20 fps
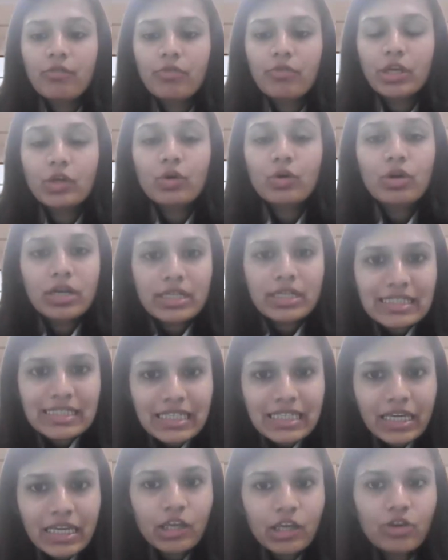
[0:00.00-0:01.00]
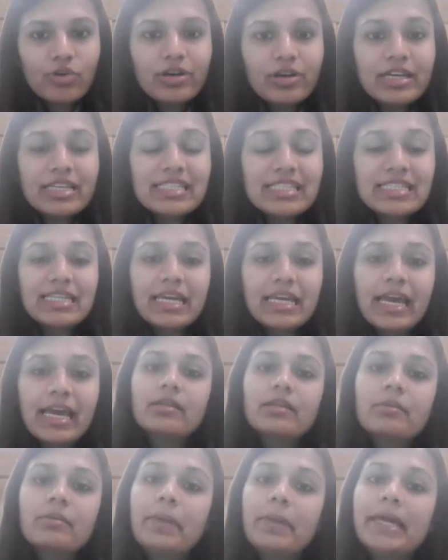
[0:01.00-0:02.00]
when you're listening
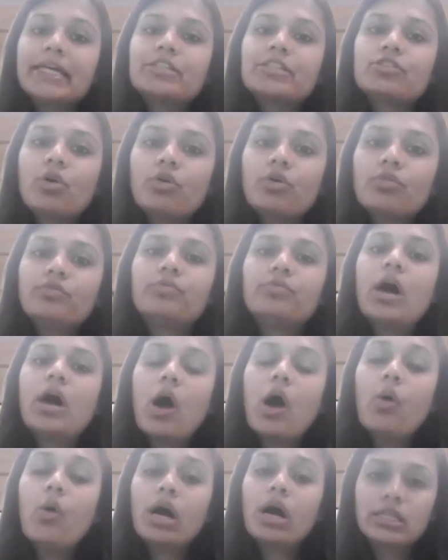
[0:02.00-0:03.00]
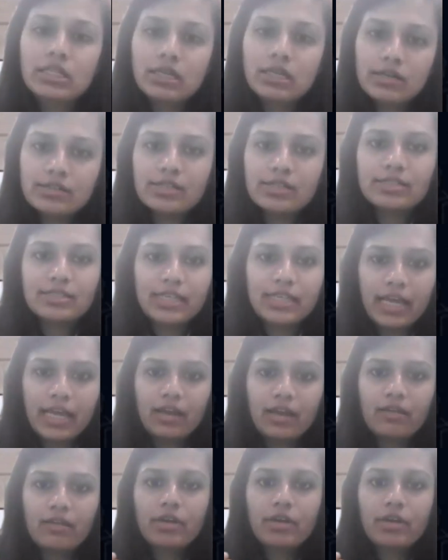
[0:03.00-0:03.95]
at the pace of how others are saying.